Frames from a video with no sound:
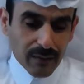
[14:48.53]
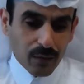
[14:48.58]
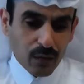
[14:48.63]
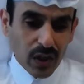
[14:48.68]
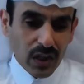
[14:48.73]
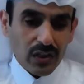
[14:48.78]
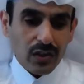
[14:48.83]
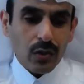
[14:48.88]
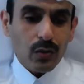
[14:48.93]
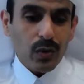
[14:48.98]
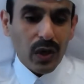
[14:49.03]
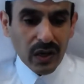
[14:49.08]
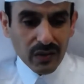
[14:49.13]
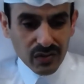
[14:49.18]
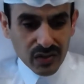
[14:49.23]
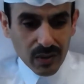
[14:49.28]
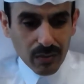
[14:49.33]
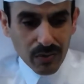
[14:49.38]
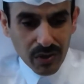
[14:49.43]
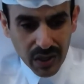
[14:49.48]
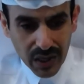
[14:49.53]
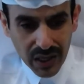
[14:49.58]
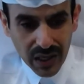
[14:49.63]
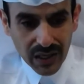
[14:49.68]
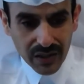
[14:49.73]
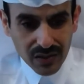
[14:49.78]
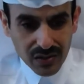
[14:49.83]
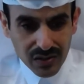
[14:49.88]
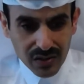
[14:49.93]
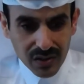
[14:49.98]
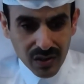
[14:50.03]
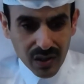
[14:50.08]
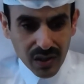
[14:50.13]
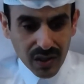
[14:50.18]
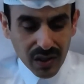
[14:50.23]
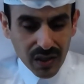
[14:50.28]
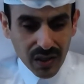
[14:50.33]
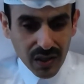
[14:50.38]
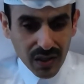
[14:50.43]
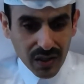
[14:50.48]
until we have something else
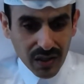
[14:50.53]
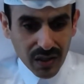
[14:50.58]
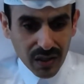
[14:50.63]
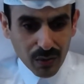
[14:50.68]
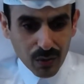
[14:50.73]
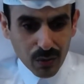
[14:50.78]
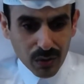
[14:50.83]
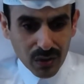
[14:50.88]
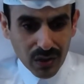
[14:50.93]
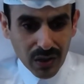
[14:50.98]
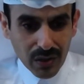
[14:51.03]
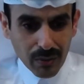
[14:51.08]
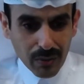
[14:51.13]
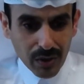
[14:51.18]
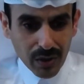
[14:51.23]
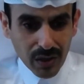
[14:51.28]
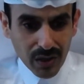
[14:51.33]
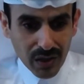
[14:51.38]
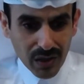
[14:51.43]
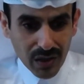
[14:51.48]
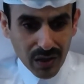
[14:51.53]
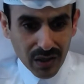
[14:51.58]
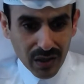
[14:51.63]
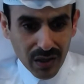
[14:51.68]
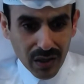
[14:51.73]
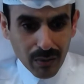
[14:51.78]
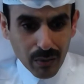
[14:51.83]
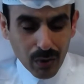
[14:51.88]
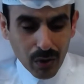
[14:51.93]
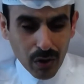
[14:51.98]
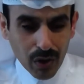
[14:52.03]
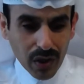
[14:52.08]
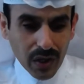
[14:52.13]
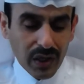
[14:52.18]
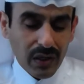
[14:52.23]
that would come along.